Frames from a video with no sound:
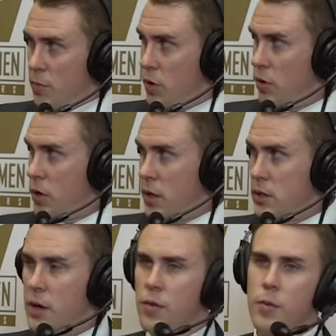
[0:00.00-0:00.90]
communities.
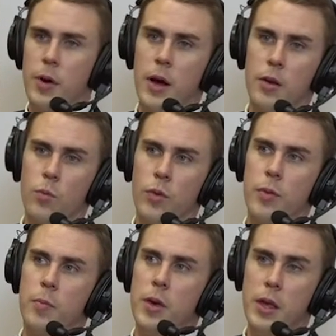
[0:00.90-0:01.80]
Never mind what
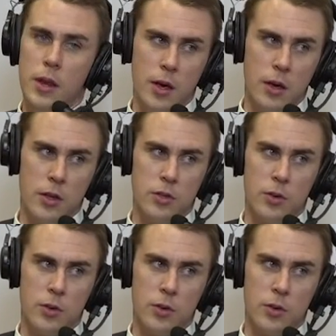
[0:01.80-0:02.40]
the media is